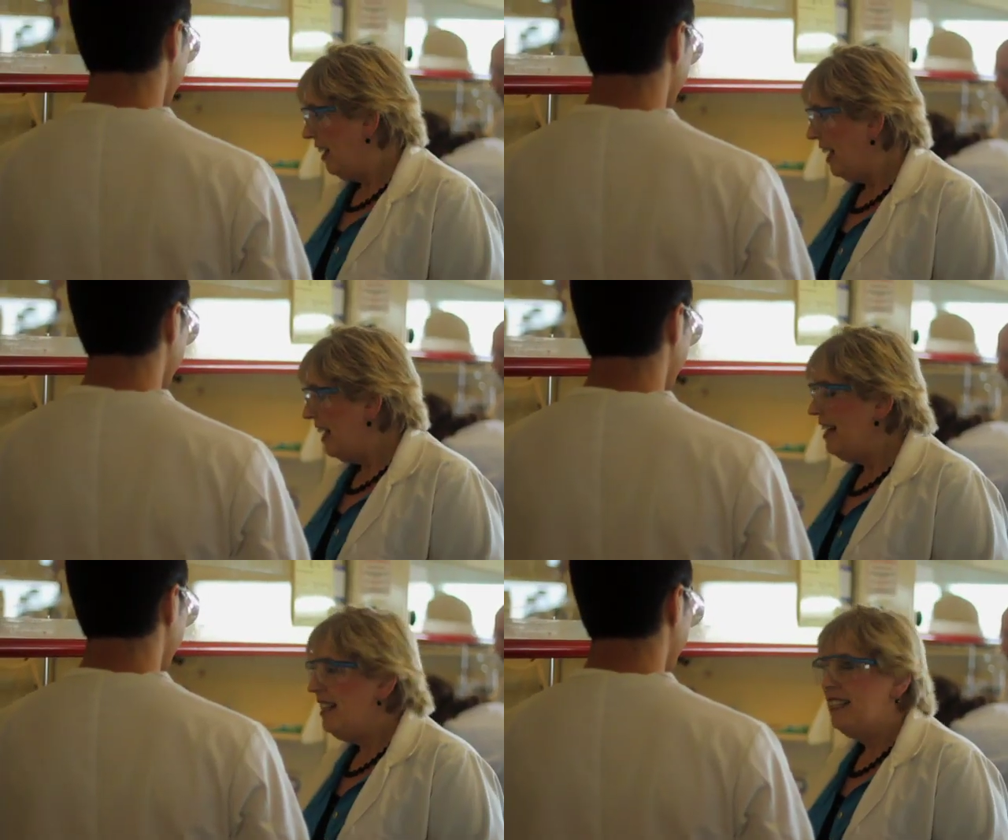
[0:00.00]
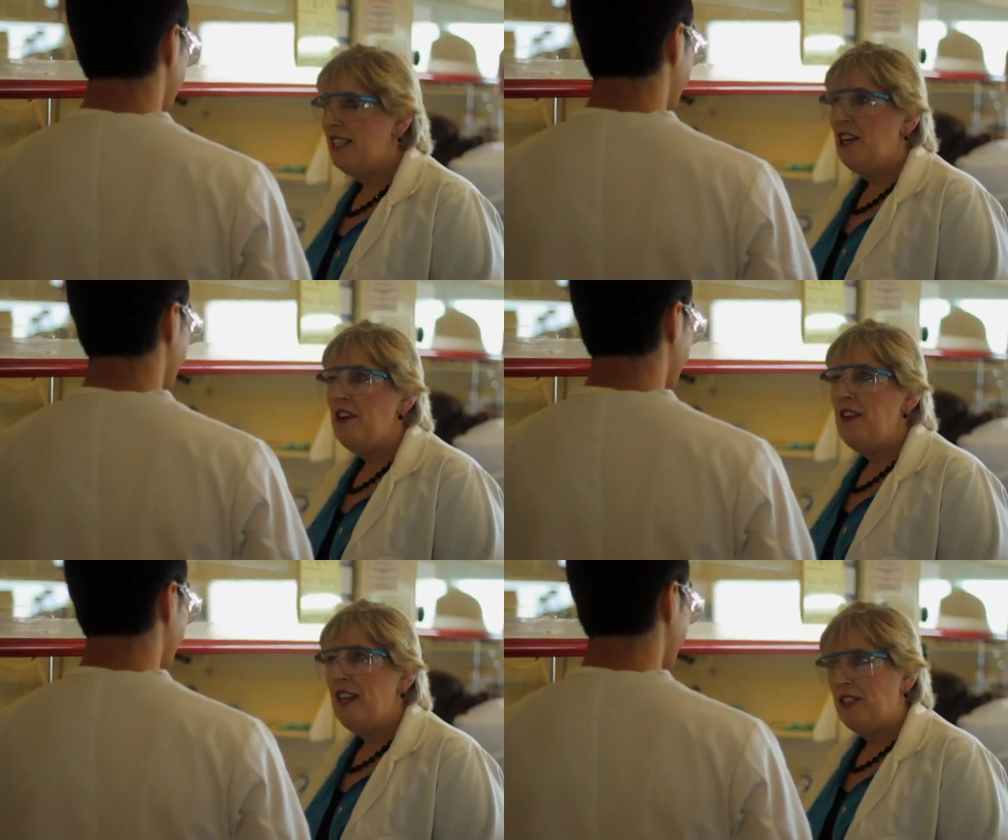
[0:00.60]
which we know
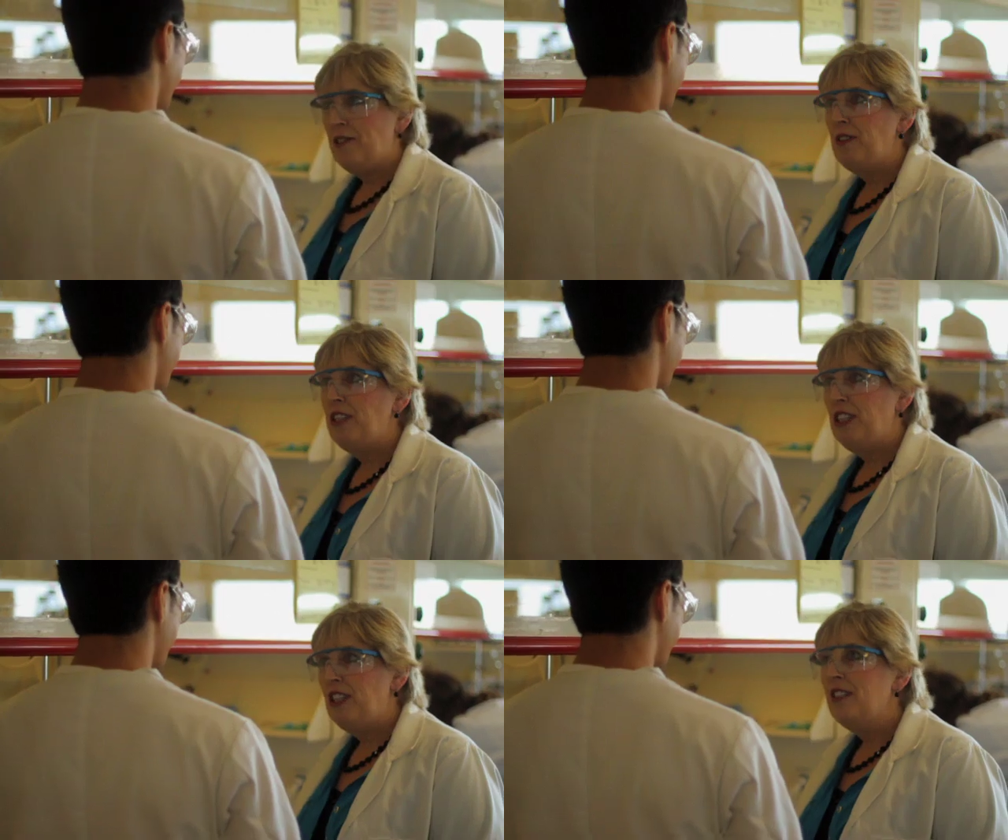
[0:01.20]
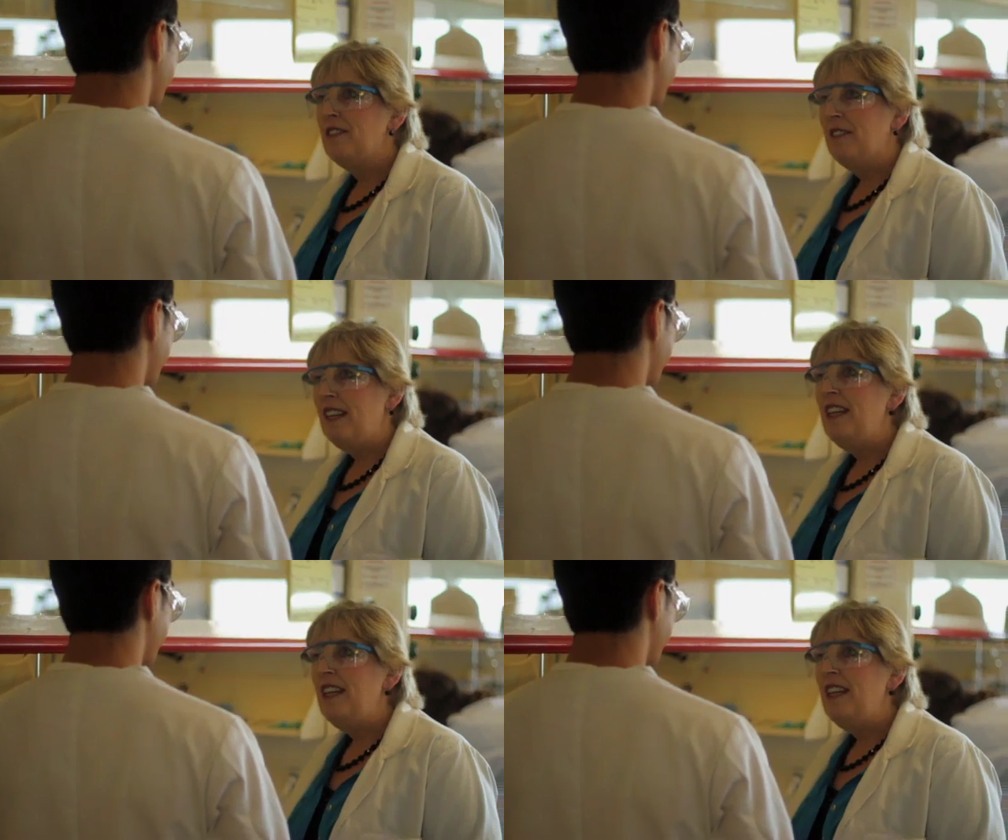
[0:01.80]
there is no cure for.